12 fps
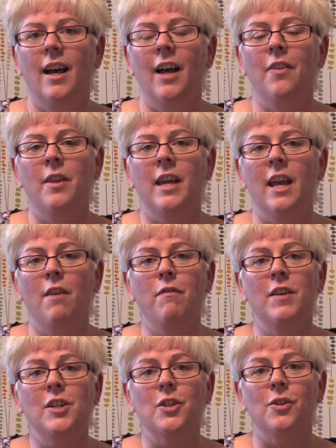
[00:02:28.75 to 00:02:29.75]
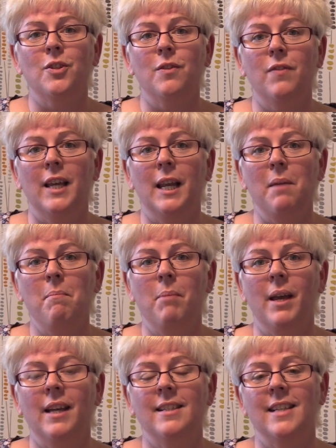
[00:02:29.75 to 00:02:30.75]
And the officials of the
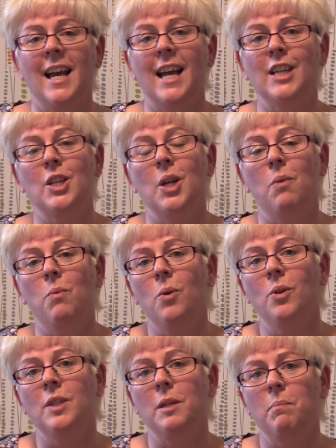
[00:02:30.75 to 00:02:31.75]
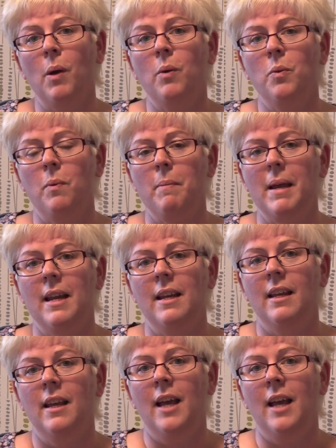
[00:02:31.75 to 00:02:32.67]
Olympics actually awarded both women